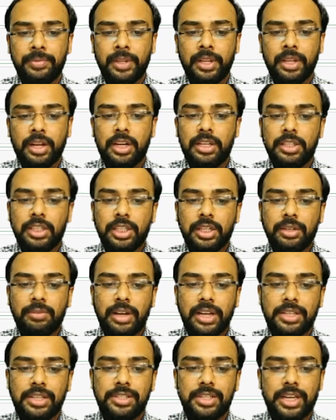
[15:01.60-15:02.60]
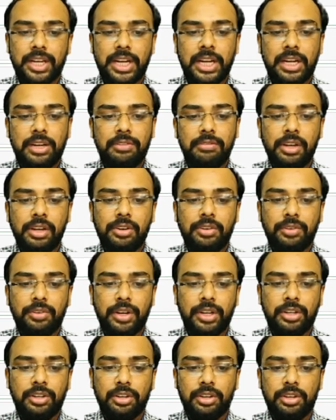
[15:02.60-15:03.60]
Otherwise it will
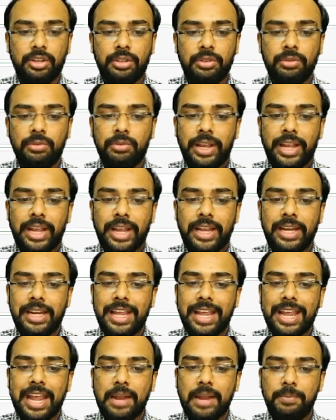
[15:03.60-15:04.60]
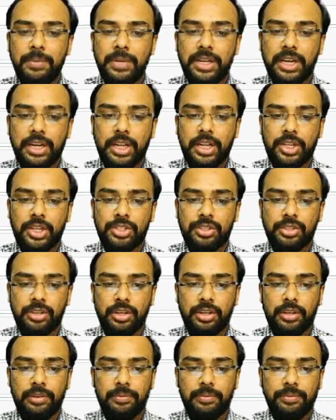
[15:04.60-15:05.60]
return you an empty
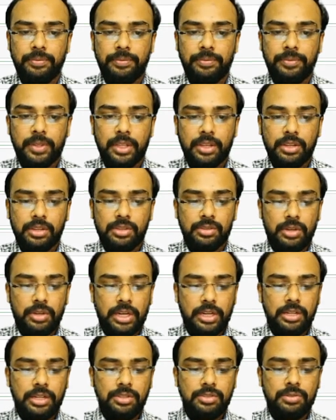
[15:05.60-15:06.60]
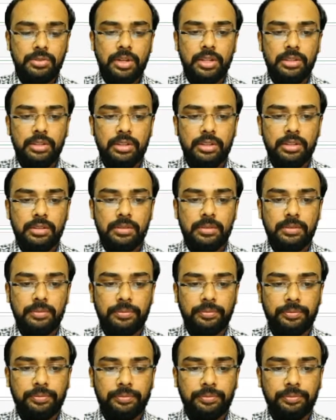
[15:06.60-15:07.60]
dictionary. So let us run this.
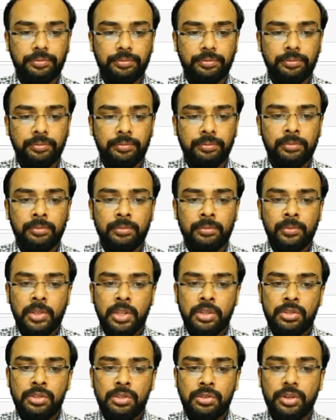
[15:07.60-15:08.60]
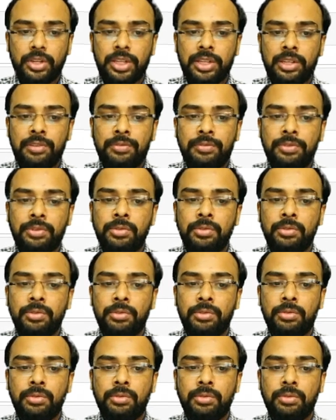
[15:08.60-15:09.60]
So if
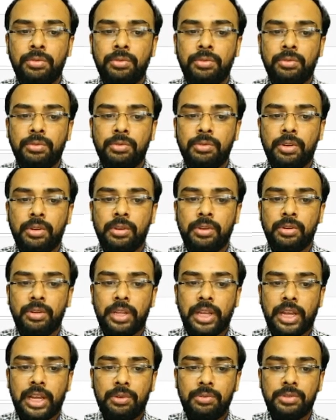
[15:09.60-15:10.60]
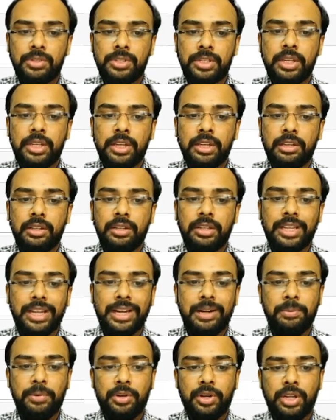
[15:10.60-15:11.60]
you have seen
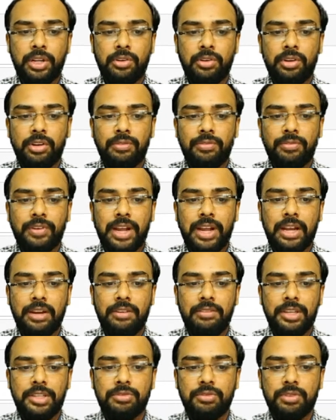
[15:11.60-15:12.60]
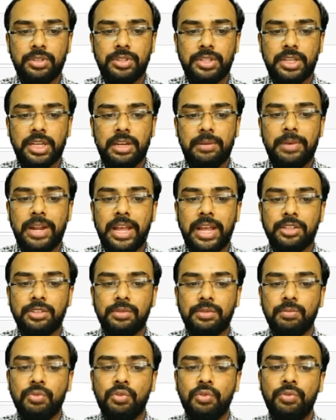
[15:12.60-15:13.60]
that particular file which was named
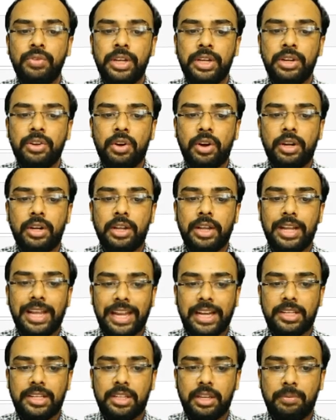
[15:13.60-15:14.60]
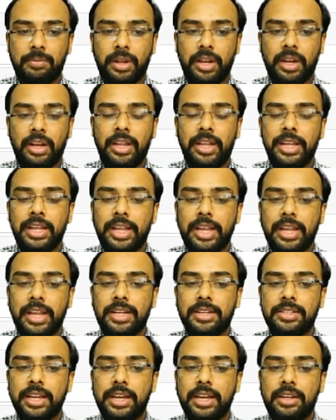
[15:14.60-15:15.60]
as movie.xml,
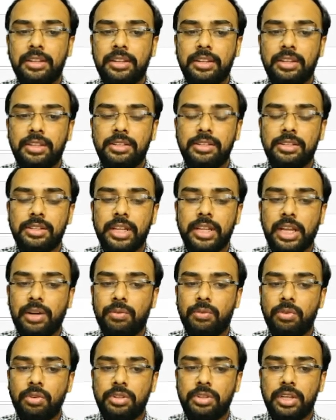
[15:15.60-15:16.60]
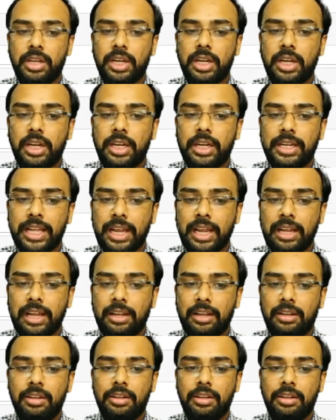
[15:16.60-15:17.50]
inside this there was a tag